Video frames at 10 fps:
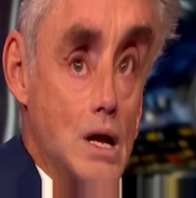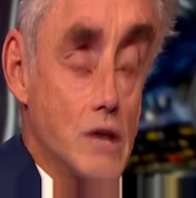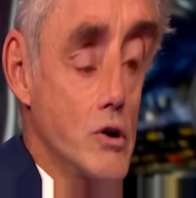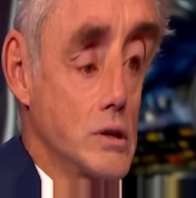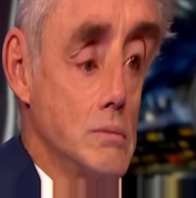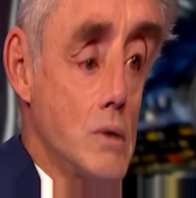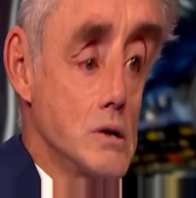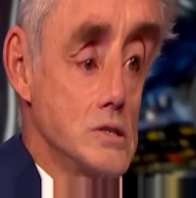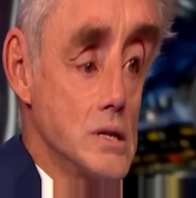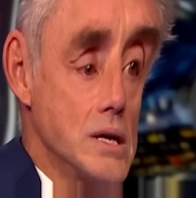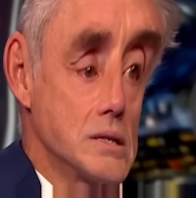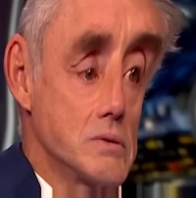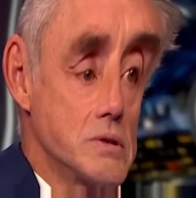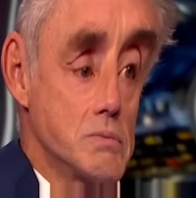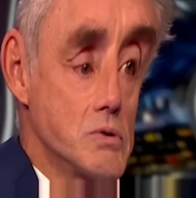I thought the marginalized
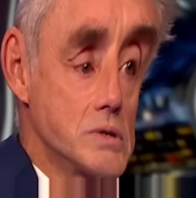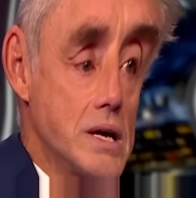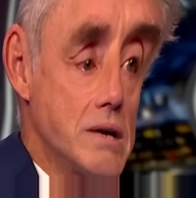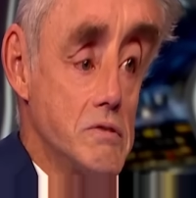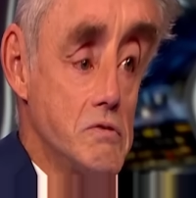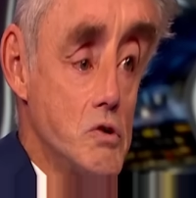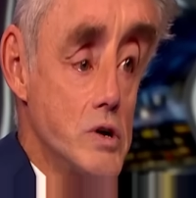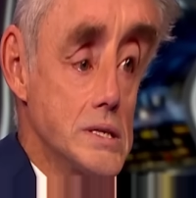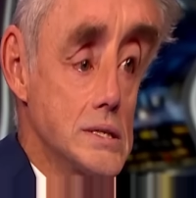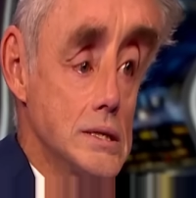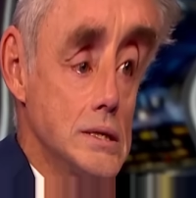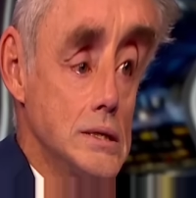were supposed to have a voice.